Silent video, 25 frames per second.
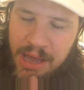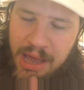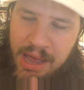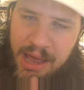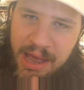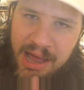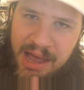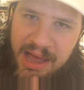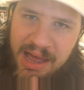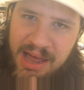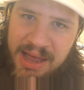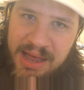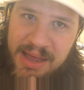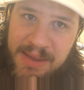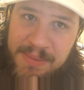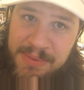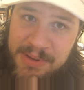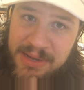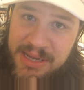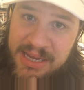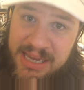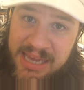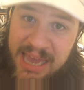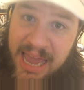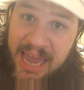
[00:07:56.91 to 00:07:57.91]

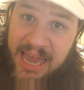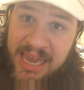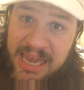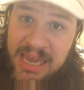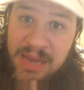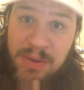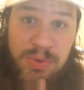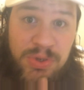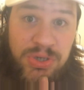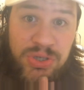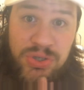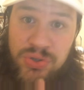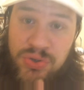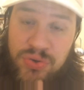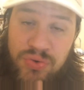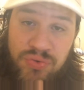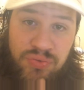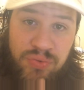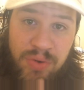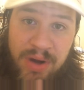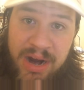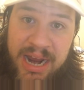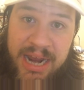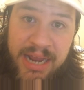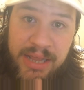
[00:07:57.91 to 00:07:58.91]
But yeah, he was
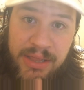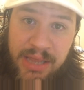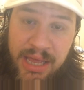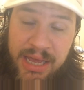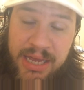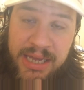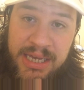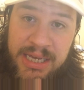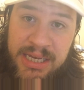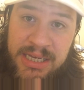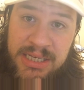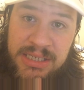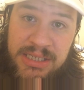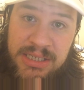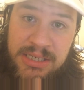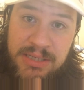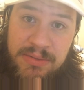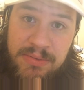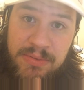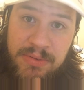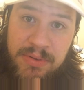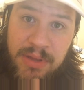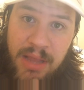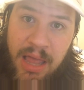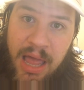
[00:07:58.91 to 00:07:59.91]
great.
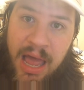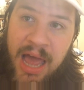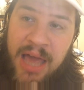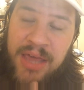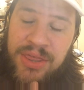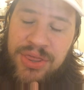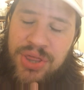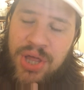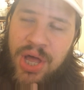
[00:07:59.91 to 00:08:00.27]
I